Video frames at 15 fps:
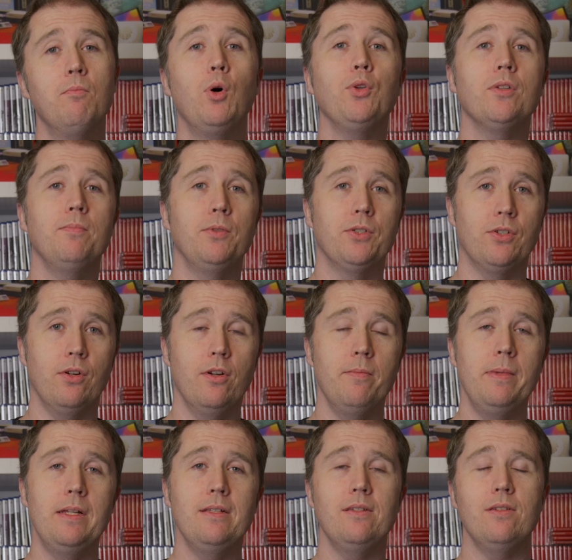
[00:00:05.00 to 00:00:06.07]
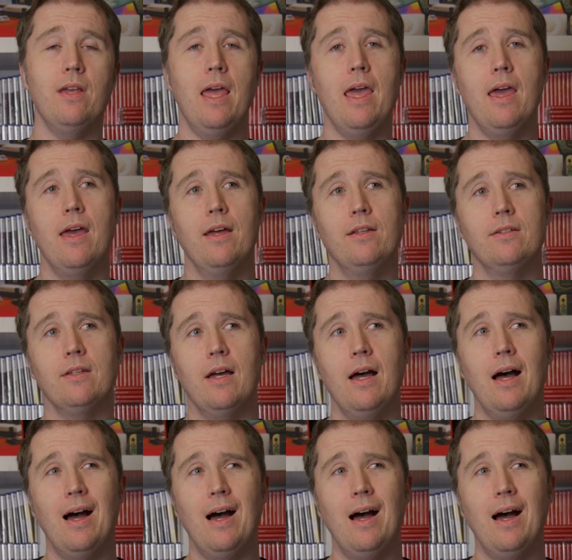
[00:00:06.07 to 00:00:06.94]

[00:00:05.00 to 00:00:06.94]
multiple tournaments and